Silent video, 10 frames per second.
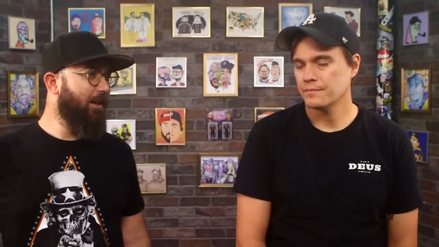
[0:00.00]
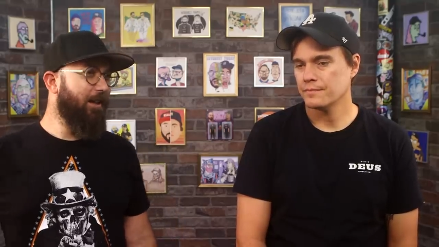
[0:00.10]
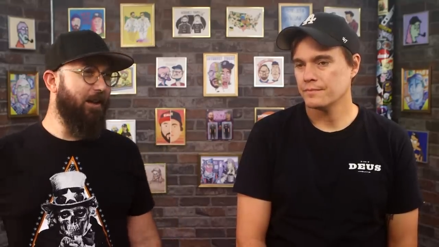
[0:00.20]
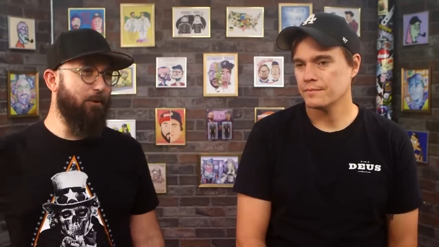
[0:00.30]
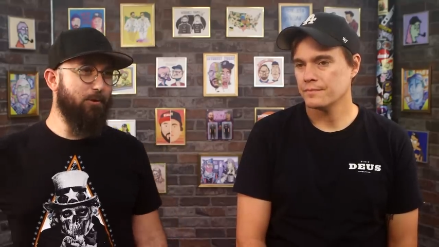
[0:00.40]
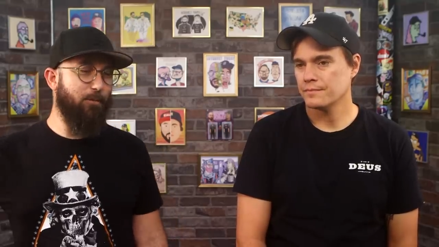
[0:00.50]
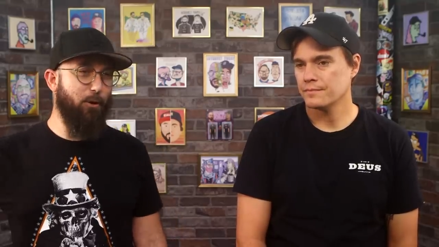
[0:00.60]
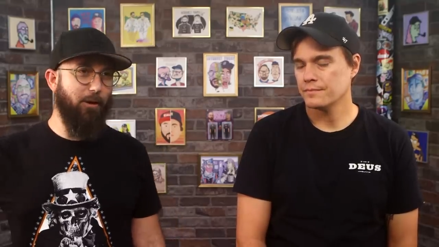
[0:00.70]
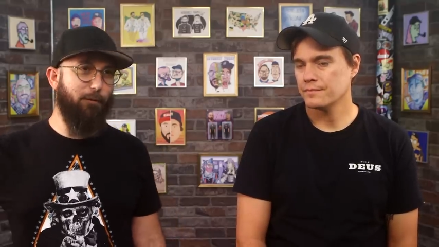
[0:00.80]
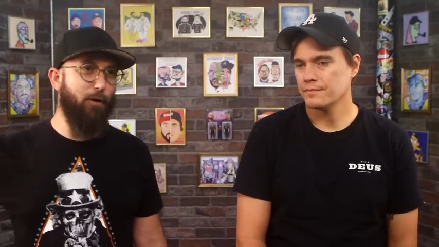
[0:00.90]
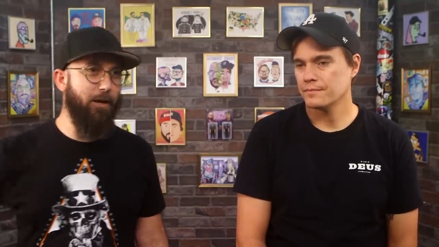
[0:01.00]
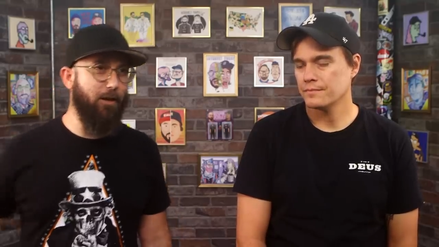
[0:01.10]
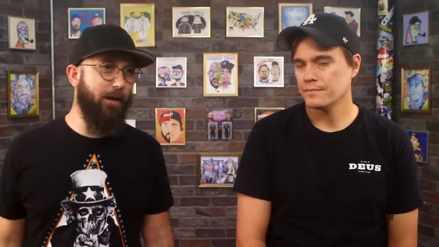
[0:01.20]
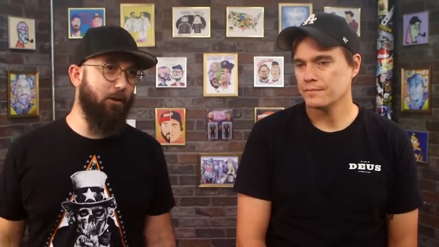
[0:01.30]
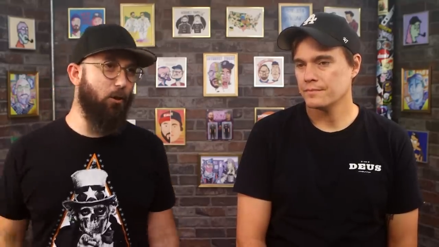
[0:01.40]
Speaker 1: And there's a really funny,
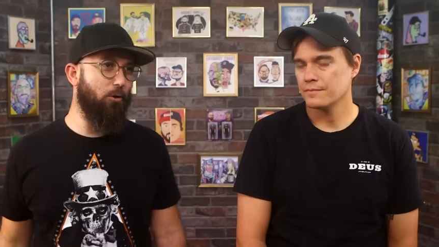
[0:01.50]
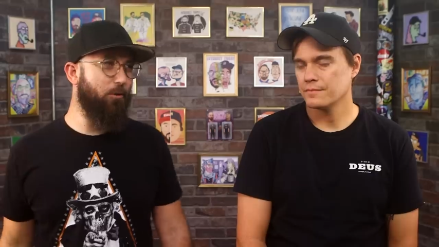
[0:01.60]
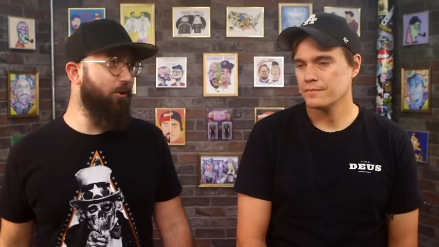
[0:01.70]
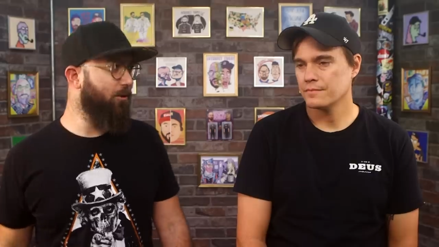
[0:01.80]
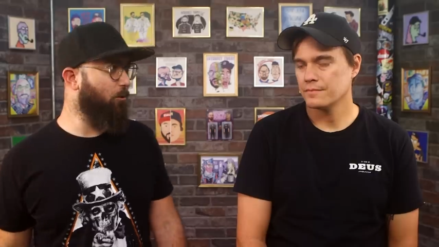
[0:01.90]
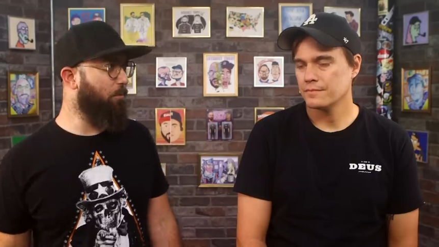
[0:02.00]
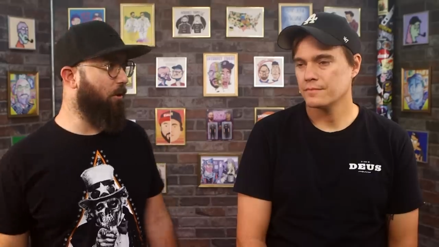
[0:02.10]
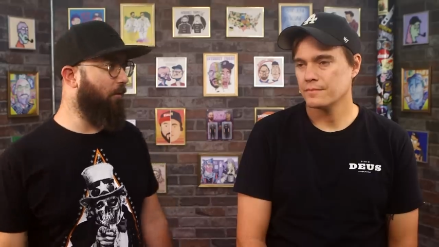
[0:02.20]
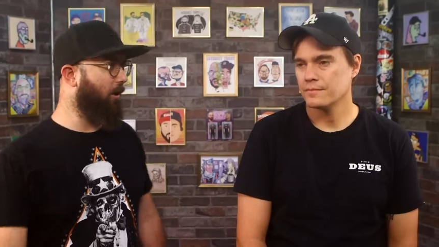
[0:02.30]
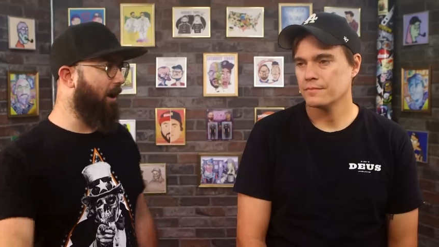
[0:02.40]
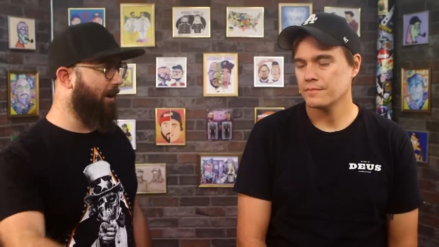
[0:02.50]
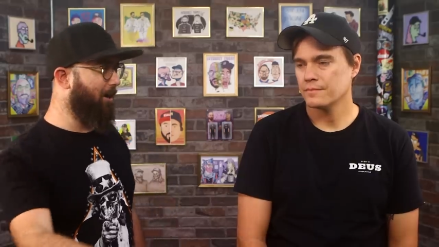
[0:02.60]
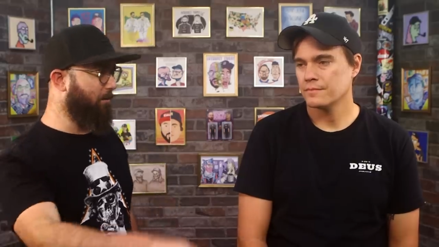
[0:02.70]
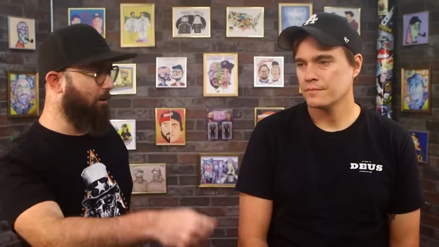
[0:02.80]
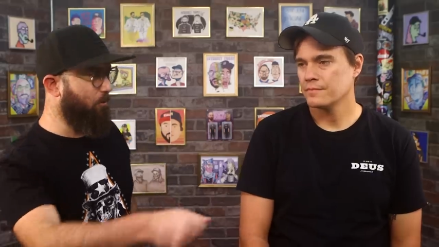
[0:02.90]
like, local news report where a guy
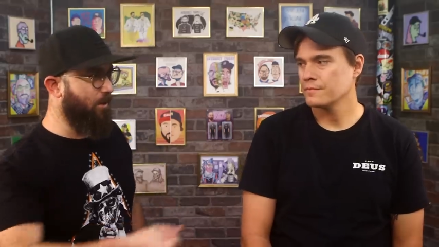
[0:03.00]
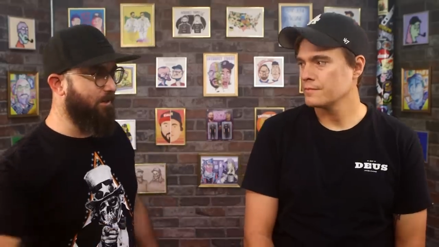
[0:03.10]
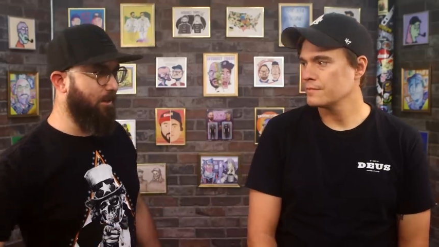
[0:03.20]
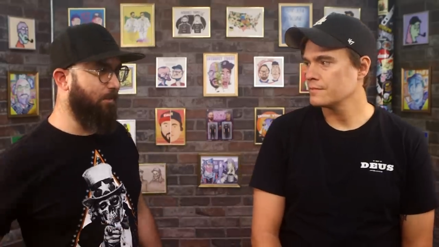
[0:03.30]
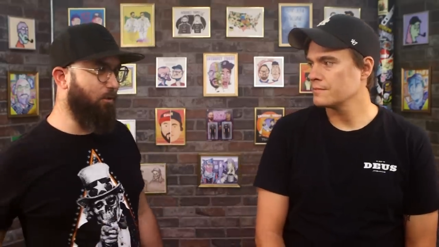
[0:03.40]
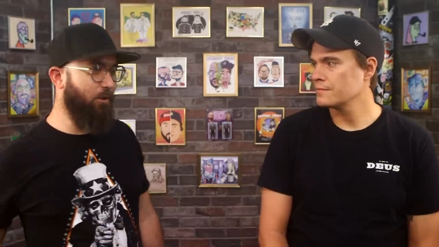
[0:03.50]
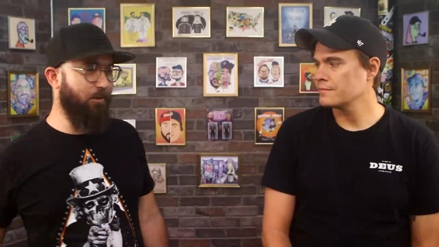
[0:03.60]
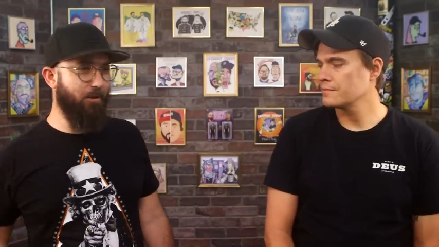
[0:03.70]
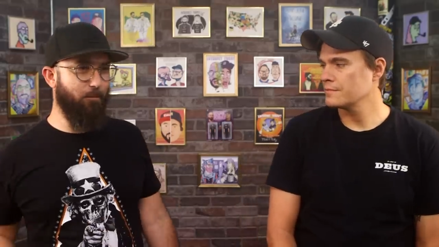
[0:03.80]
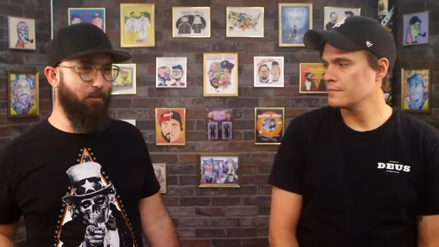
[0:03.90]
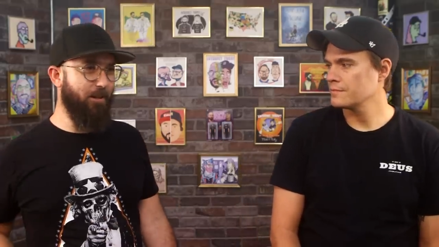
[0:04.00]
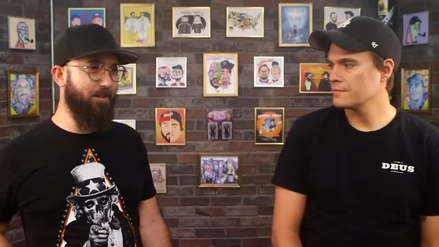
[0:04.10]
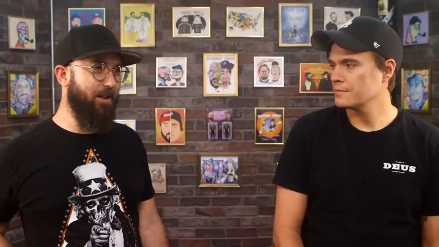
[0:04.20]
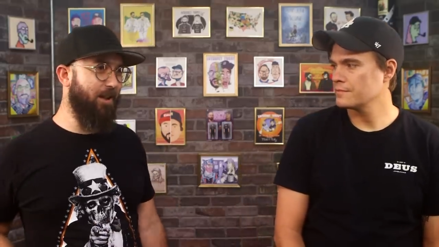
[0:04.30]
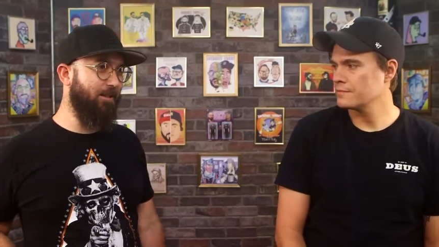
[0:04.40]
comes up and tries to interview the, one of these
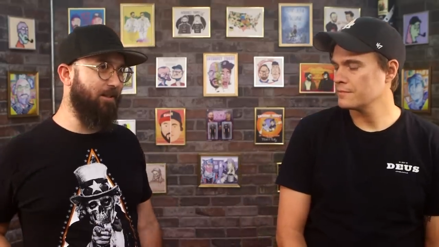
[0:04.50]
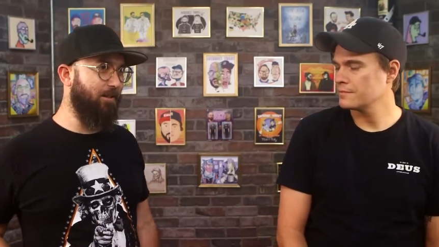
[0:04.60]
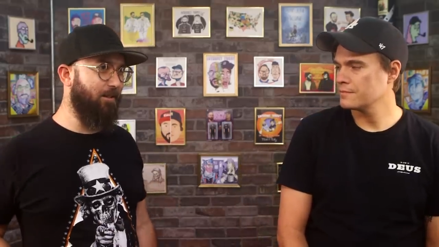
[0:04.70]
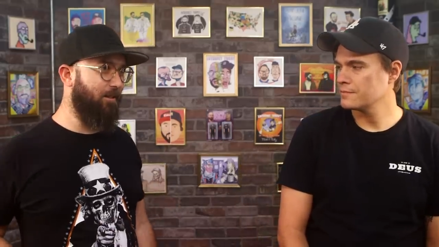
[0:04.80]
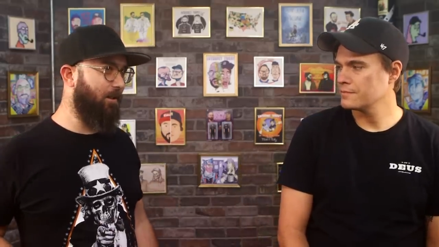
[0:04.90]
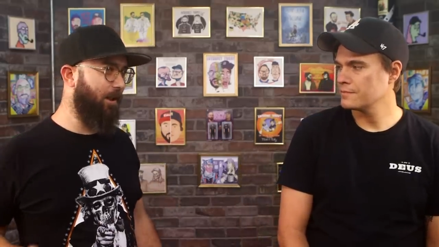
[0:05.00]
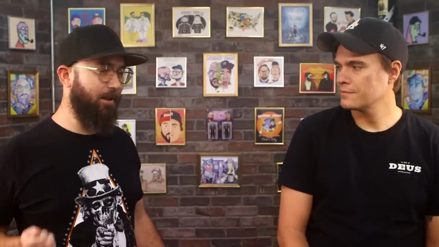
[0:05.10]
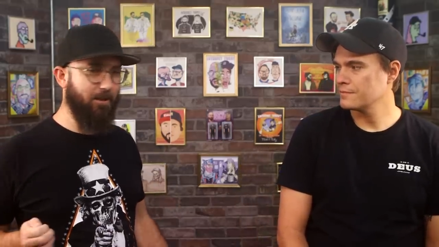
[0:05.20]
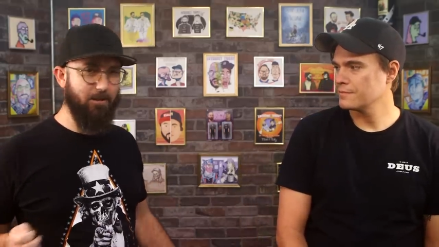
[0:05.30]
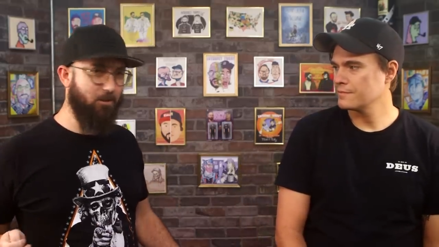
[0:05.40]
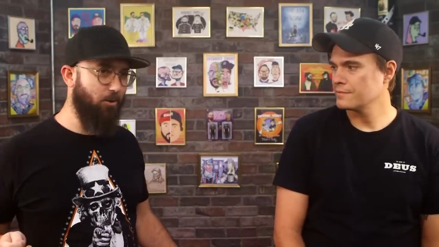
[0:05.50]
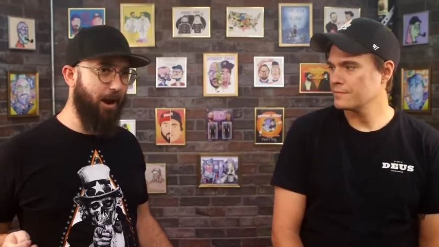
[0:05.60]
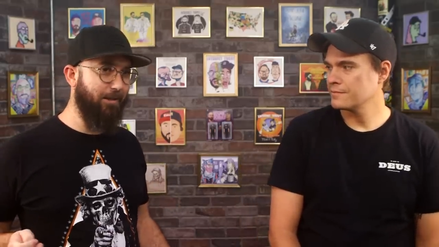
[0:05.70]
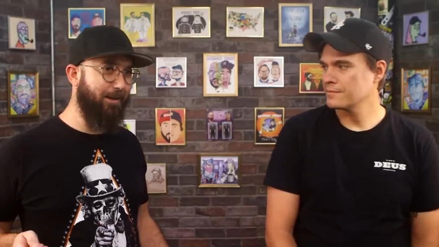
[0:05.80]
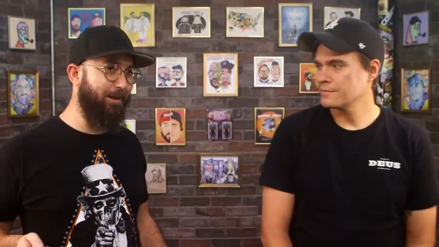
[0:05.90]
guys, and the guy gets
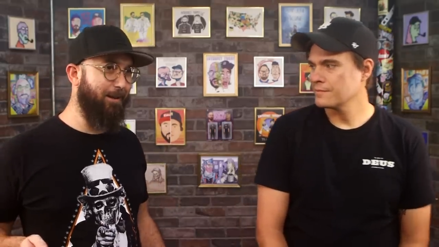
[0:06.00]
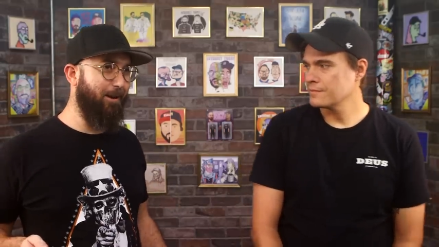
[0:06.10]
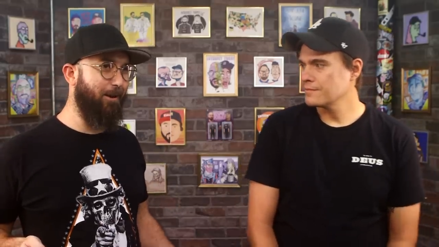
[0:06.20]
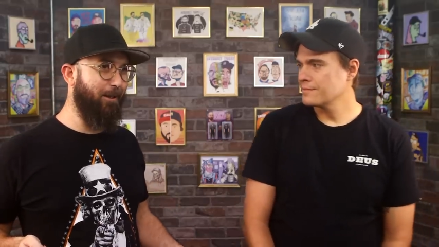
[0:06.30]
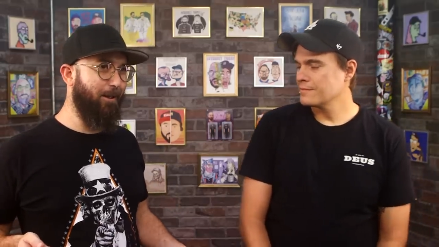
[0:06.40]
distracted, and then